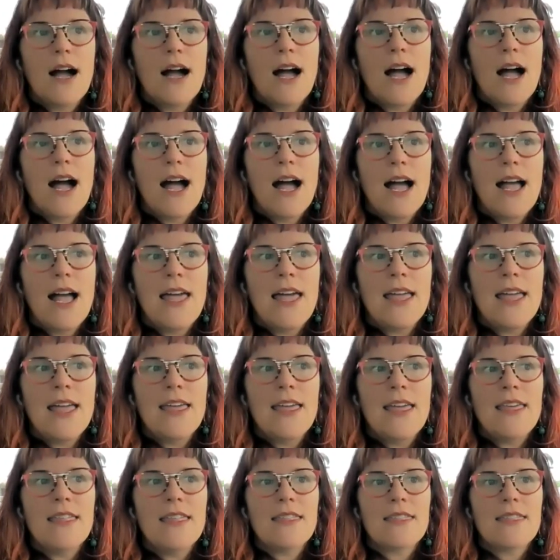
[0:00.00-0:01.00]

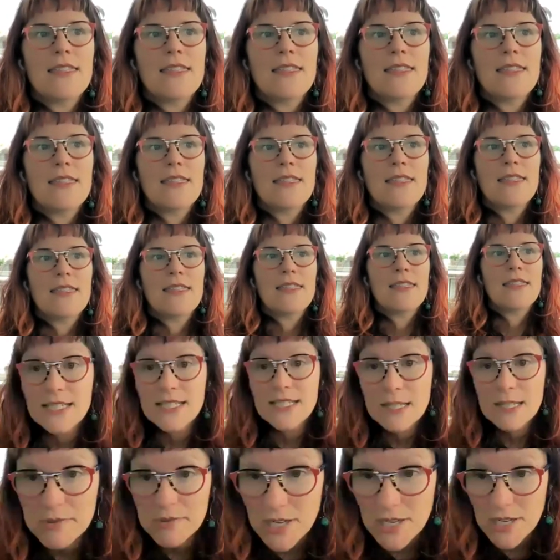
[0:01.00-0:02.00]
I think that
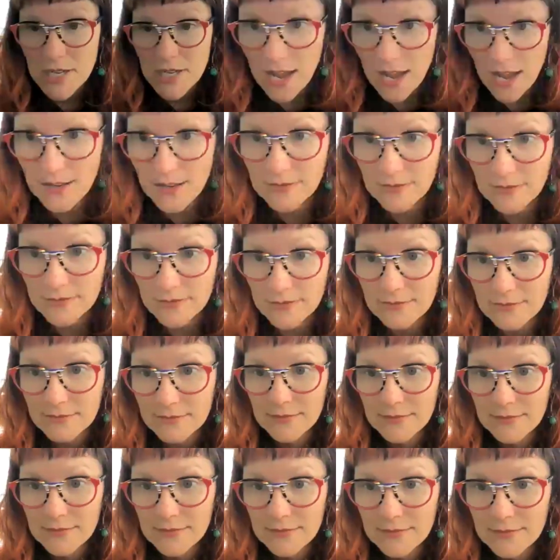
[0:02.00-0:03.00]
deep down,
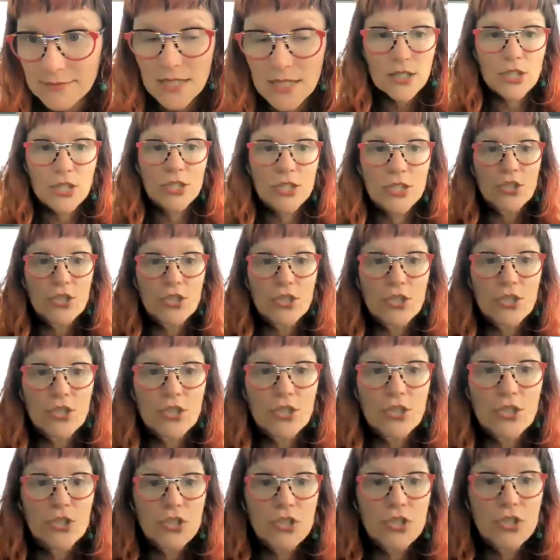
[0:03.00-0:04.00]

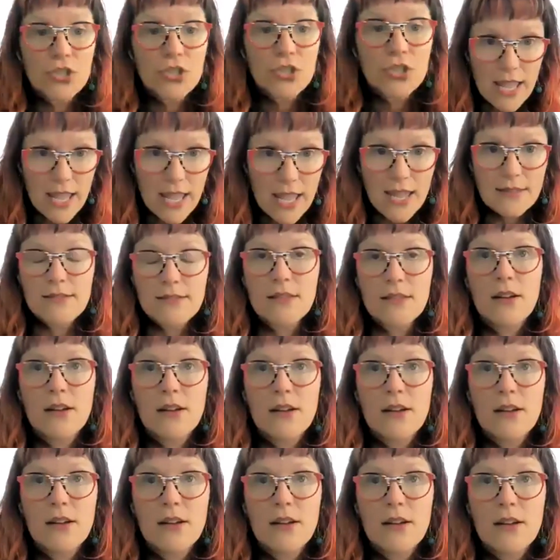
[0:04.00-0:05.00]
constraints
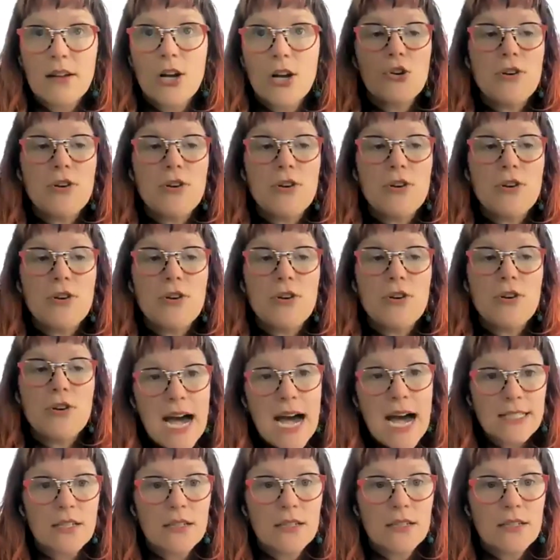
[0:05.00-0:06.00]
are not
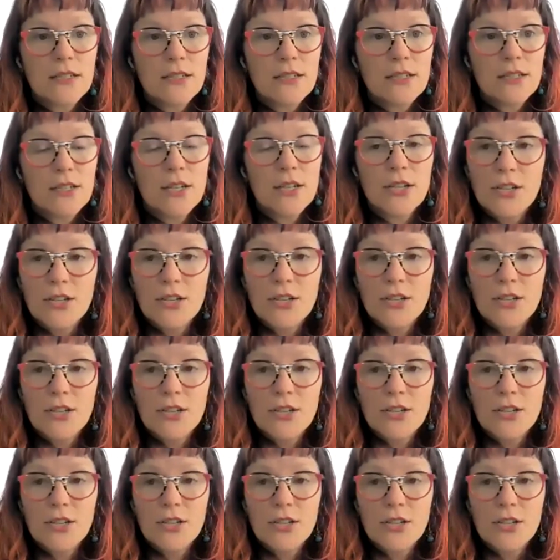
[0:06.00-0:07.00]
a good
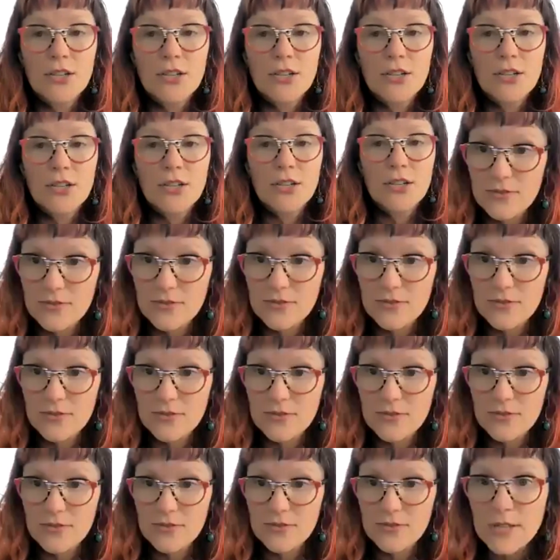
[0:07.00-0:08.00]
excuse for
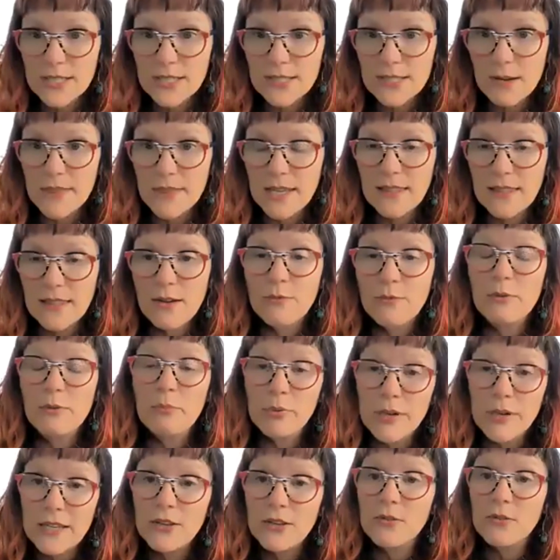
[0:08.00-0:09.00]
not doing something that
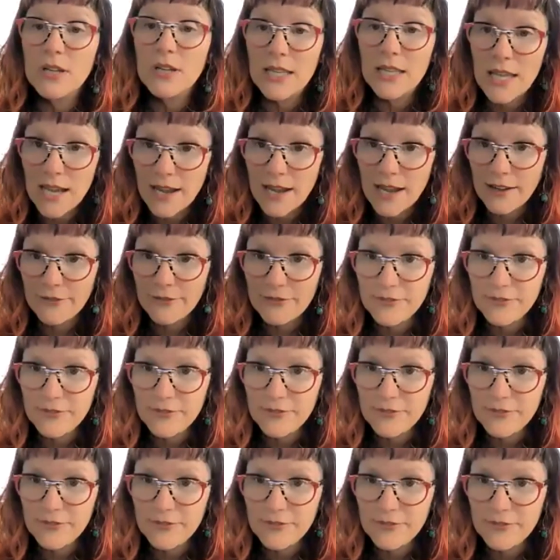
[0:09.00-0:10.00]
will bring you alive,
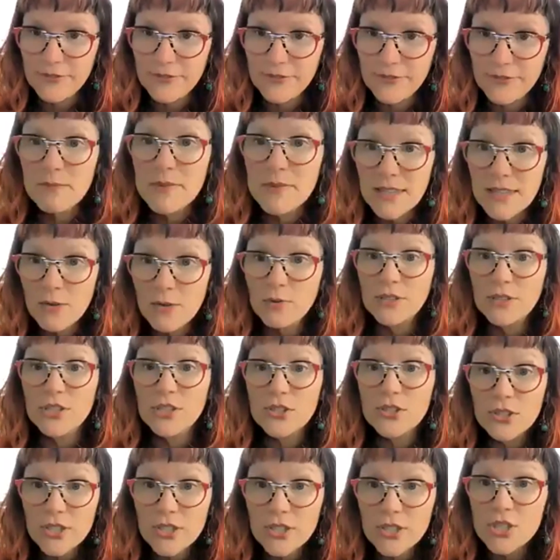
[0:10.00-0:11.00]
something that will
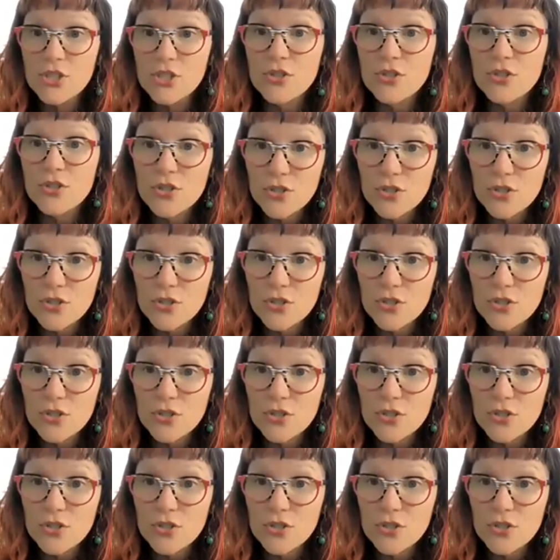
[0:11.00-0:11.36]
nourish your